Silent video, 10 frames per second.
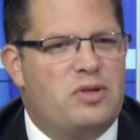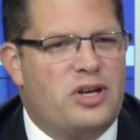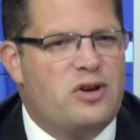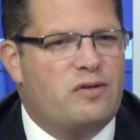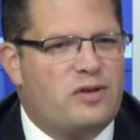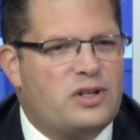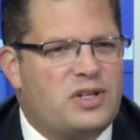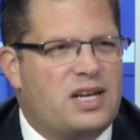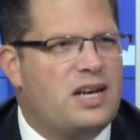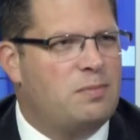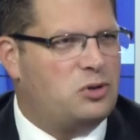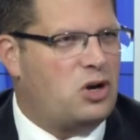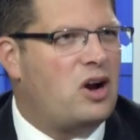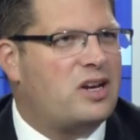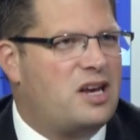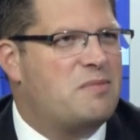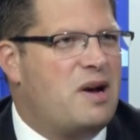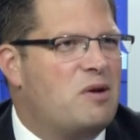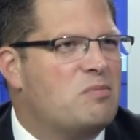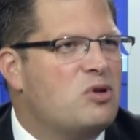the university keeps talking
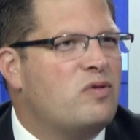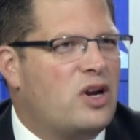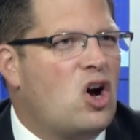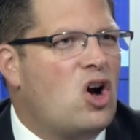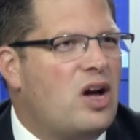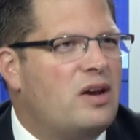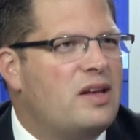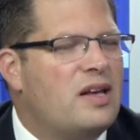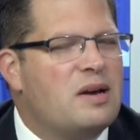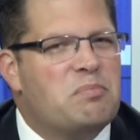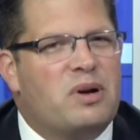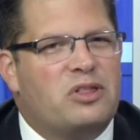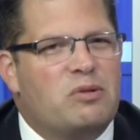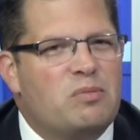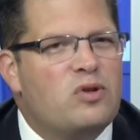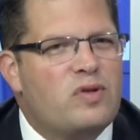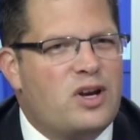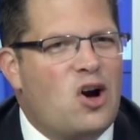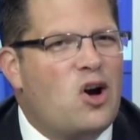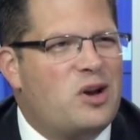about moving on, but the
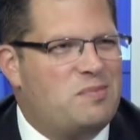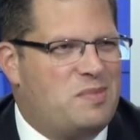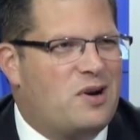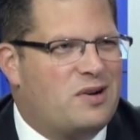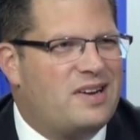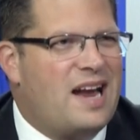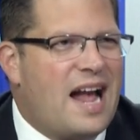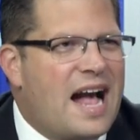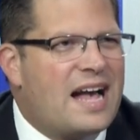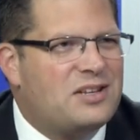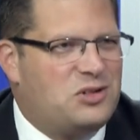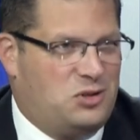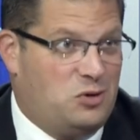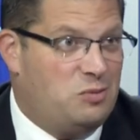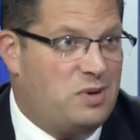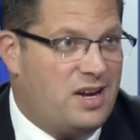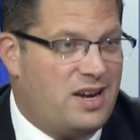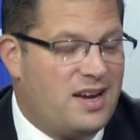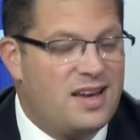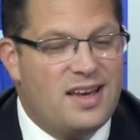moving on part has to
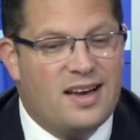be